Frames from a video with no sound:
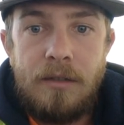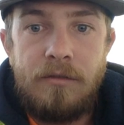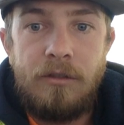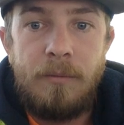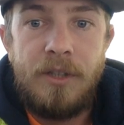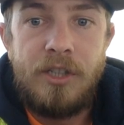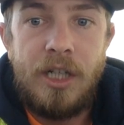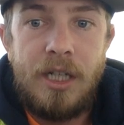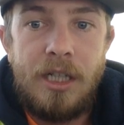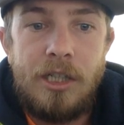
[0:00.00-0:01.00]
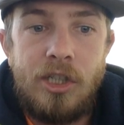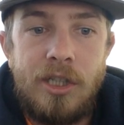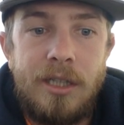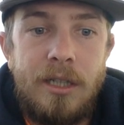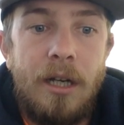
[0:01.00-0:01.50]
from the change
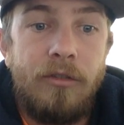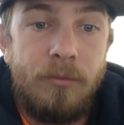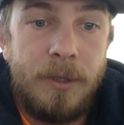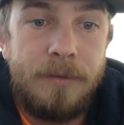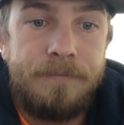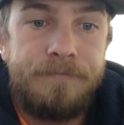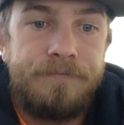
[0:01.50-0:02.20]
in government.